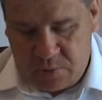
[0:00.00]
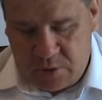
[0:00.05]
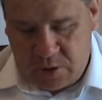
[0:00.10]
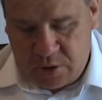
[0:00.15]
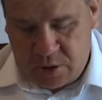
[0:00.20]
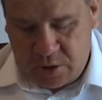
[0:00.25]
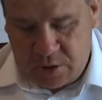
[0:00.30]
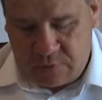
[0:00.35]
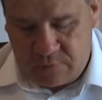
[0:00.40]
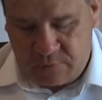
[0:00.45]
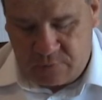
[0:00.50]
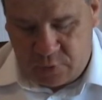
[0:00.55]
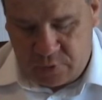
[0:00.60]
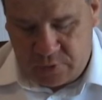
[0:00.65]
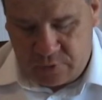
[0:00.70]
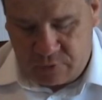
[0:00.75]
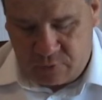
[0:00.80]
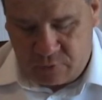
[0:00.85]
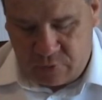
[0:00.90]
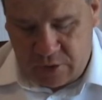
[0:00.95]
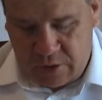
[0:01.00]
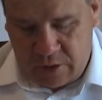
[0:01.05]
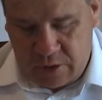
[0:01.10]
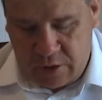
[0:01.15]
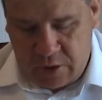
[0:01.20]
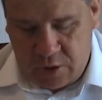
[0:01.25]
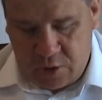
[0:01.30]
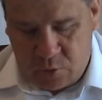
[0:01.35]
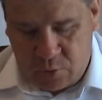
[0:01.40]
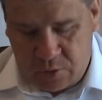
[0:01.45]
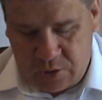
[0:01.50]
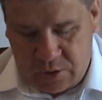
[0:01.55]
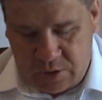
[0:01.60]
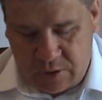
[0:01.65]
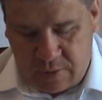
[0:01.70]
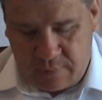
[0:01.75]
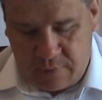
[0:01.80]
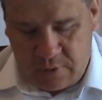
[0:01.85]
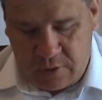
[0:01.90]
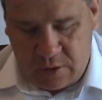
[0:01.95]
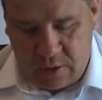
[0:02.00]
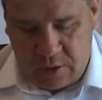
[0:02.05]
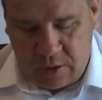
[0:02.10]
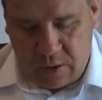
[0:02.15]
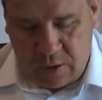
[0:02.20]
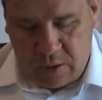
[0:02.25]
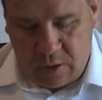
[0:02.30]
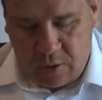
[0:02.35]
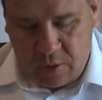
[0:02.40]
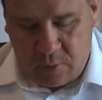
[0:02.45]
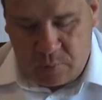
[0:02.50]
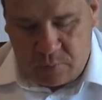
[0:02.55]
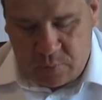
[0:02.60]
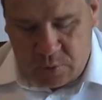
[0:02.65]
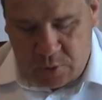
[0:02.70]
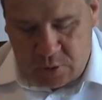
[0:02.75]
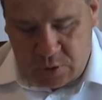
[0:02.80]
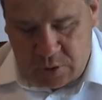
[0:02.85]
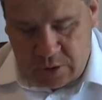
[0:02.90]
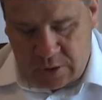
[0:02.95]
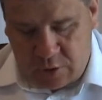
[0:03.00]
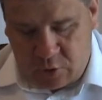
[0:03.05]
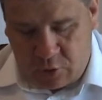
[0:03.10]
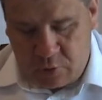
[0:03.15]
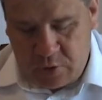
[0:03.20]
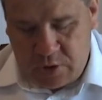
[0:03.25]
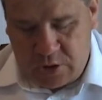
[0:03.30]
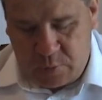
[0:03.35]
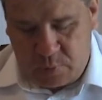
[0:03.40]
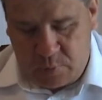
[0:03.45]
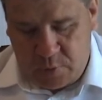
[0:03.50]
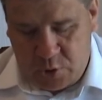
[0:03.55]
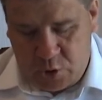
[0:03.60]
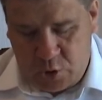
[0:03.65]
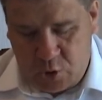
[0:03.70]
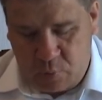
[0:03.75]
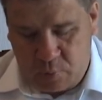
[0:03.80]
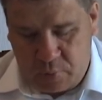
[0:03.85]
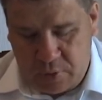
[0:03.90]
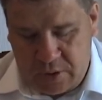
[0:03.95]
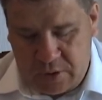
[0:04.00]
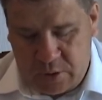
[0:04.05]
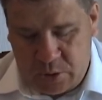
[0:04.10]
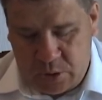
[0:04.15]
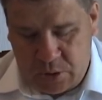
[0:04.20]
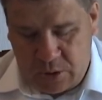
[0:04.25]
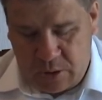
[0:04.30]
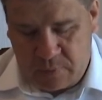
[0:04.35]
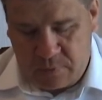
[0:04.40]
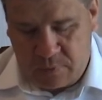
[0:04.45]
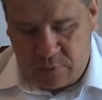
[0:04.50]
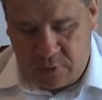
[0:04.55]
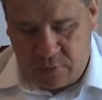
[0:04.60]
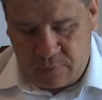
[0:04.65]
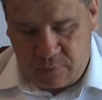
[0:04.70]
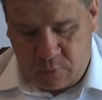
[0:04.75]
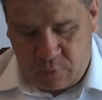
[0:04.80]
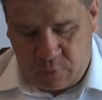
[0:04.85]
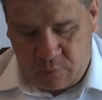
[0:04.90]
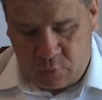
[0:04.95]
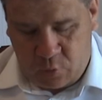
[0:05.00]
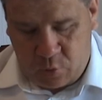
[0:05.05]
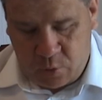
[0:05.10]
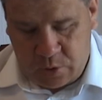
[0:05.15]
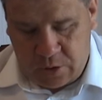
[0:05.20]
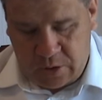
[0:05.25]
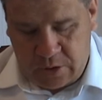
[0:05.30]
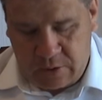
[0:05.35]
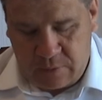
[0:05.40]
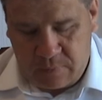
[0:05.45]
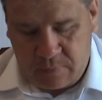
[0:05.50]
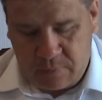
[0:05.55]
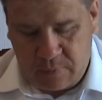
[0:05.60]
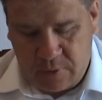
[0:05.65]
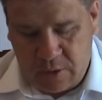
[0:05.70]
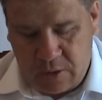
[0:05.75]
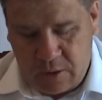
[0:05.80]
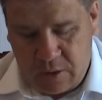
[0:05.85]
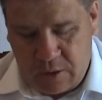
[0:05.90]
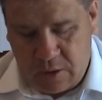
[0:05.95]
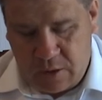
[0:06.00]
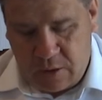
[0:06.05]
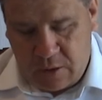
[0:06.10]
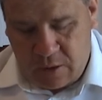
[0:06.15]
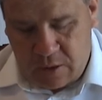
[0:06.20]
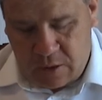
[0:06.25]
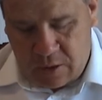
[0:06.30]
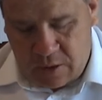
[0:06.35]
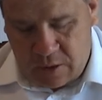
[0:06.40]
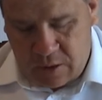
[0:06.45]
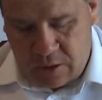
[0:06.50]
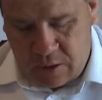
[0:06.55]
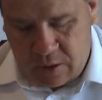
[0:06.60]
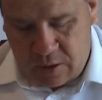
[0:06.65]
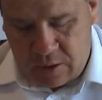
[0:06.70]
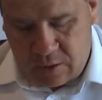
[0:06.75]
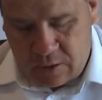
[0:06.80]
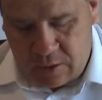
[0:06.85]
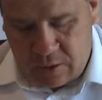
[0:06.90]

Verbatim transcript: Genesis 43 27, encouraged to pursue peace Psalm 34 14, uh,